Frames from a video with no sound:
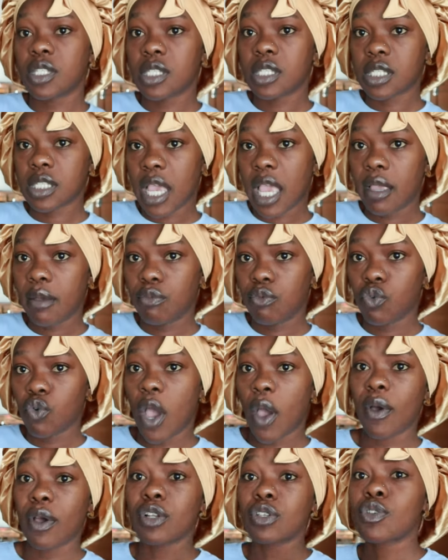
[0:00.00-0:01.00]
it's sky blue,
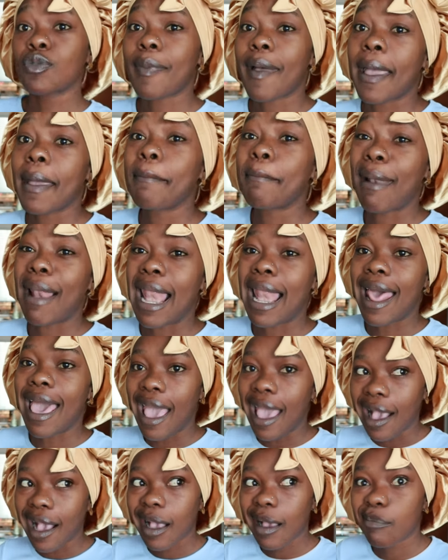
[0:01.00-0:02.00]
I wanted to buy
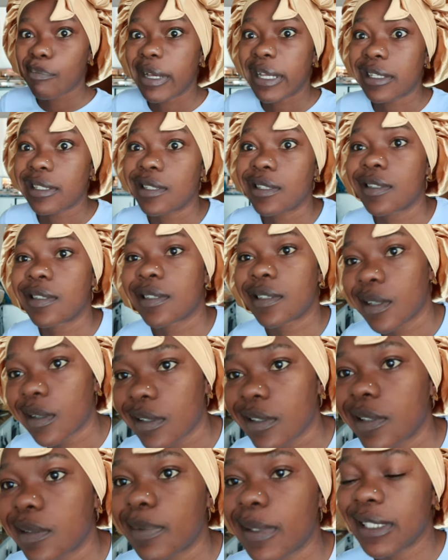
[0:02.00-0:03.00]
black, but it's so
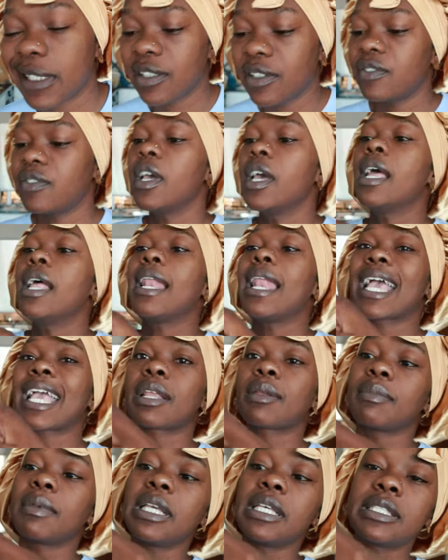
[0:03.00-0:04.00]
expensive. Like,
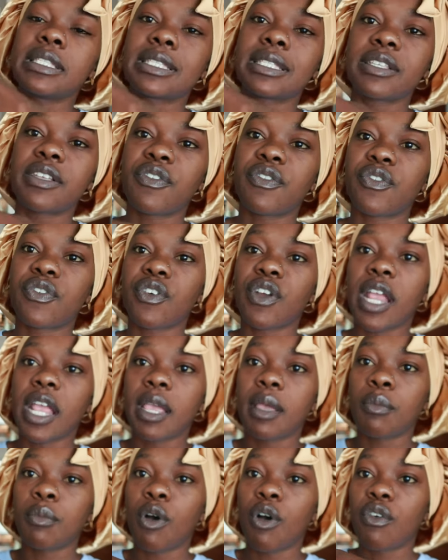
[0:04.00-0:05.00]
it means the
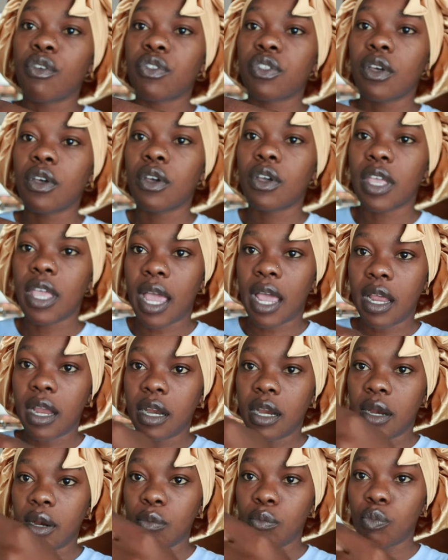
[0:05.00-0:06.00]
frame of the, yeah,
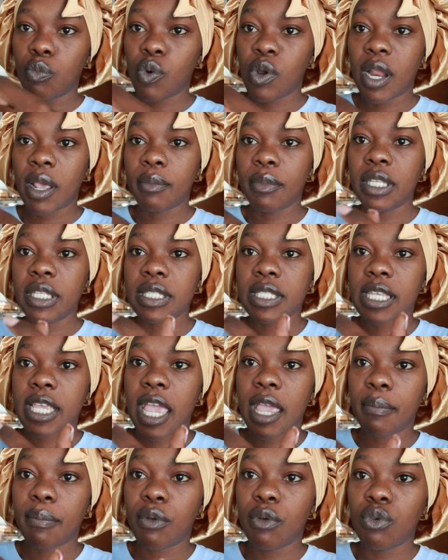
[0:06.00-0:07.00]
when I mean
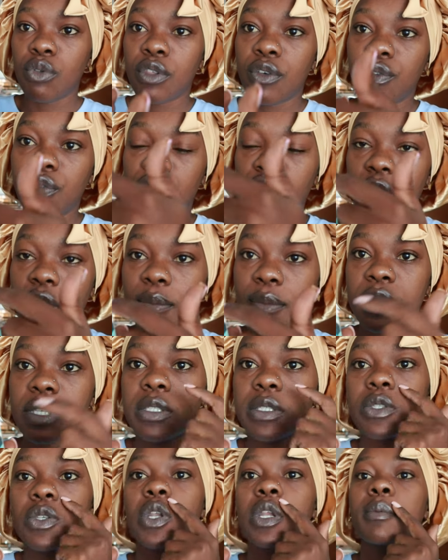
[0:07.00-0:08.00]
sky blue, the frame
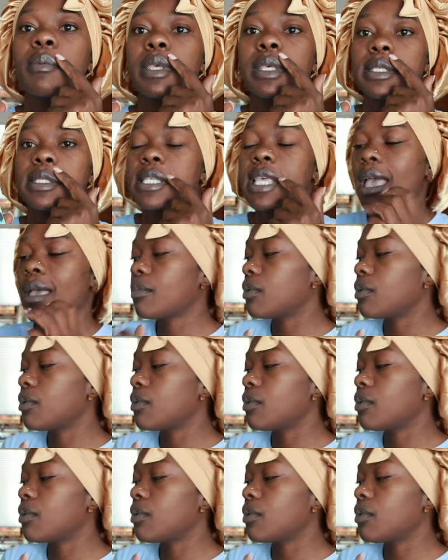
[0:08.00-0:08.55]
is gonna be sky